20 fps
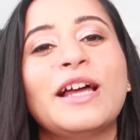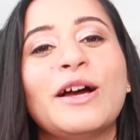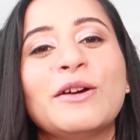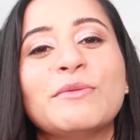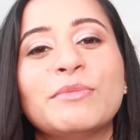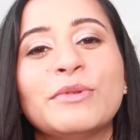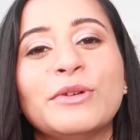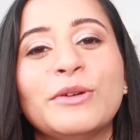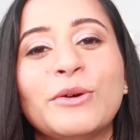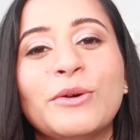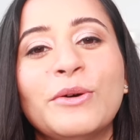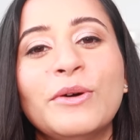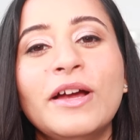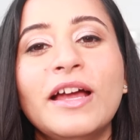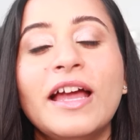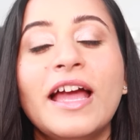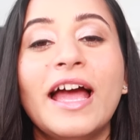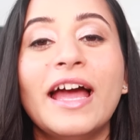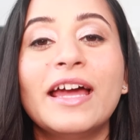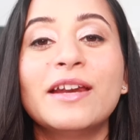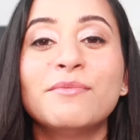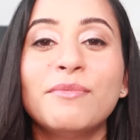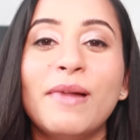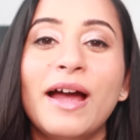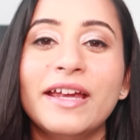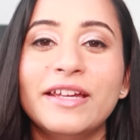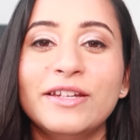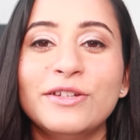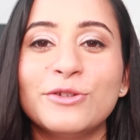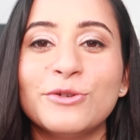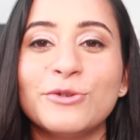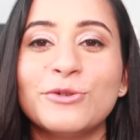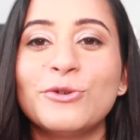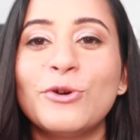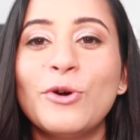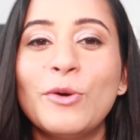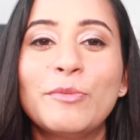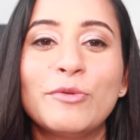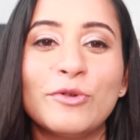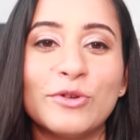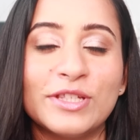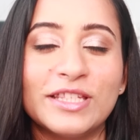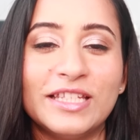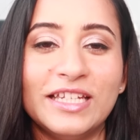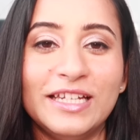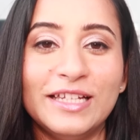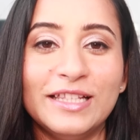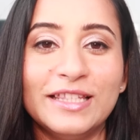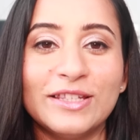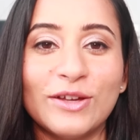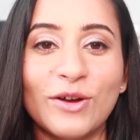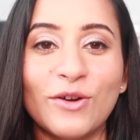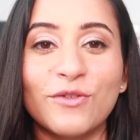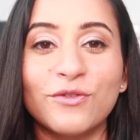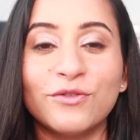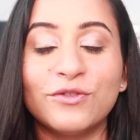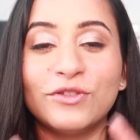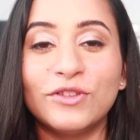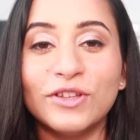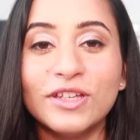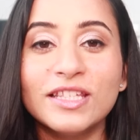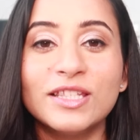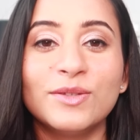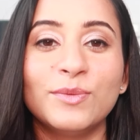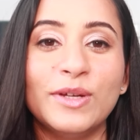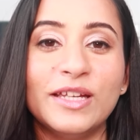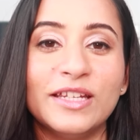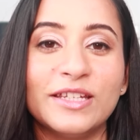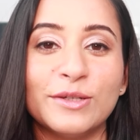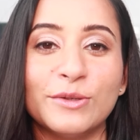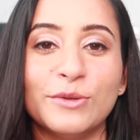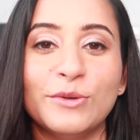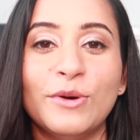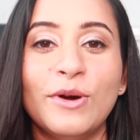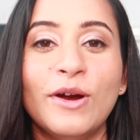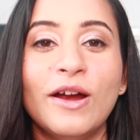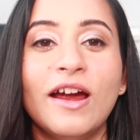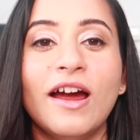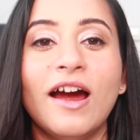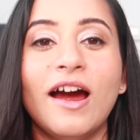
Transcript: down below. And mind you, no proceeds of this video